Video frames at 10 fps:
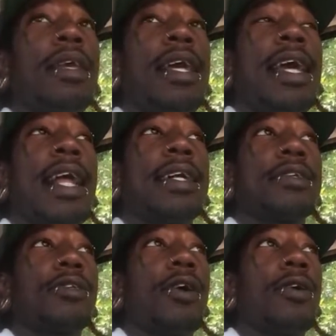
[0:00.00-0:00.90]
and I can
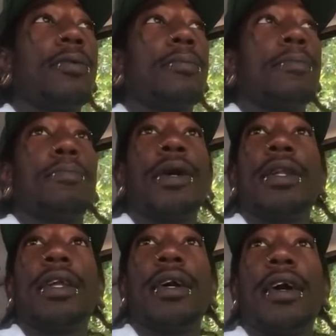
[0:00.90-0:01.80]
start
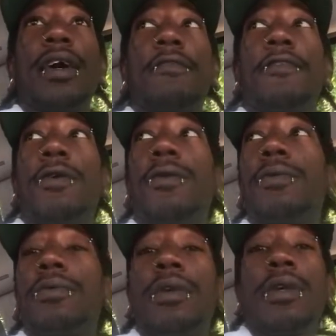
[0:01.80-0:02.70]
putting the uh,
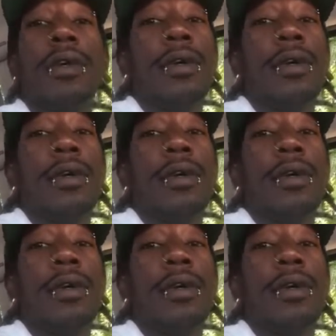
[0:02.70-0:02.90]
phone